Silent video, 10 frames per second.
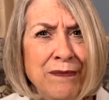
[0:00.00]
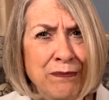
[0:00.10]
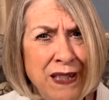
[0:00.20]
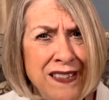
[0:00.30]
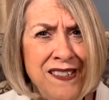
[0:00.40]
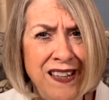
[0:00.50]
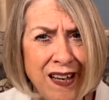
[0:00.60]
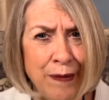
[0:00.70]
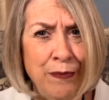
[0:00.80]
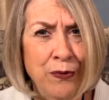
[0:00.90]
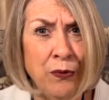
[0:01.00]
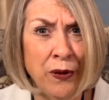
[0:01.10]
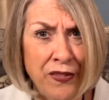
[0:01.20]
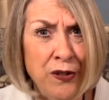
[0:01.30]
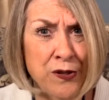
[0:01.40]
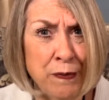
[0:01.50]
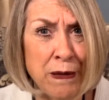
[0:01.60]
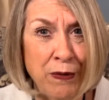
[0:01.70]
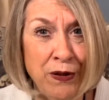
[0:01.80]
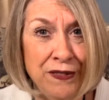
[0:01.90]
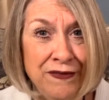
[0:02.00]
mixed up with those people?